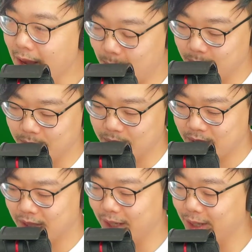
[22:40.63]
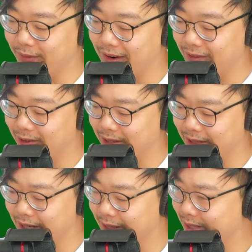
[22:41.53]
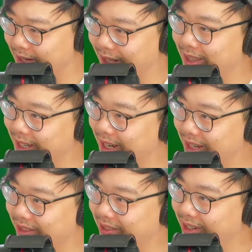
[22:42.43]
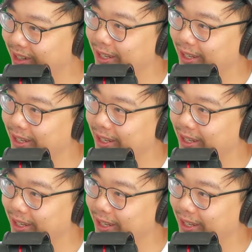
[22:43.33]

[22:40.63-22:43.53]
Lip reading: I'm so sick of everyone saying there's nothing to do here.